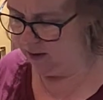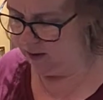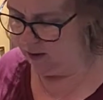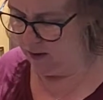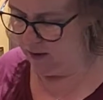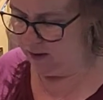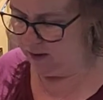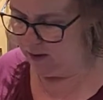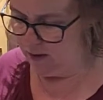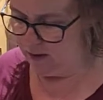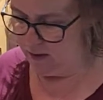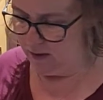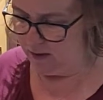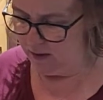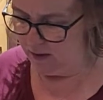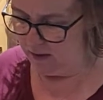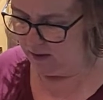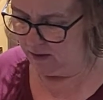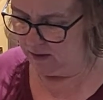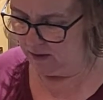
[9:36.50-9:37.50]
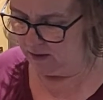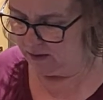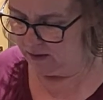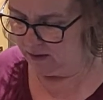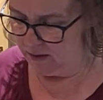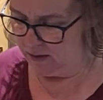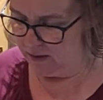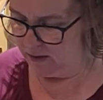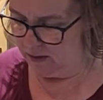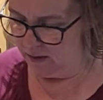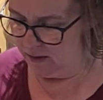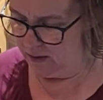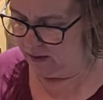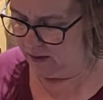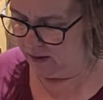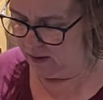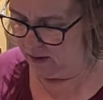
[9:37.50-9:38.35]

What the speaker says: (silence)